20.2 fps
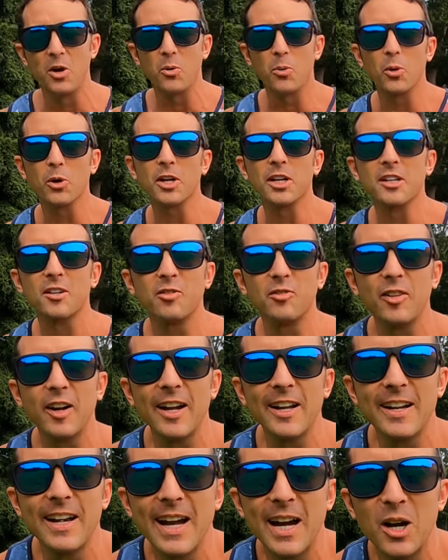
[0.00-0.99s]
We're gonna
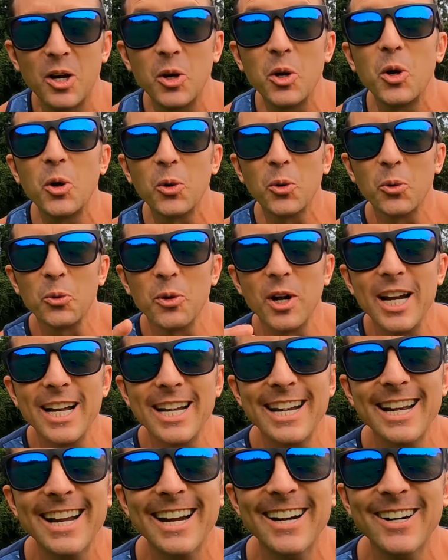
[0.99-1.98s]
find out
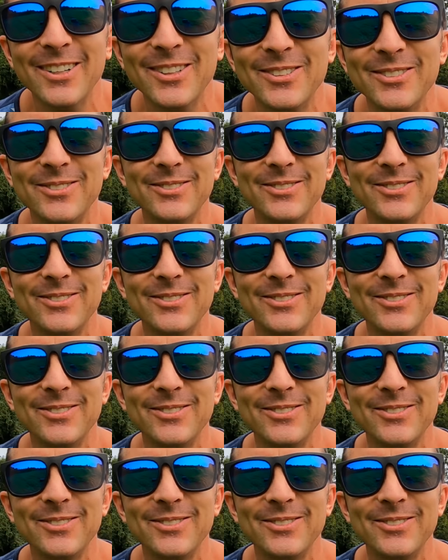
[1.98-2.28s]
right now.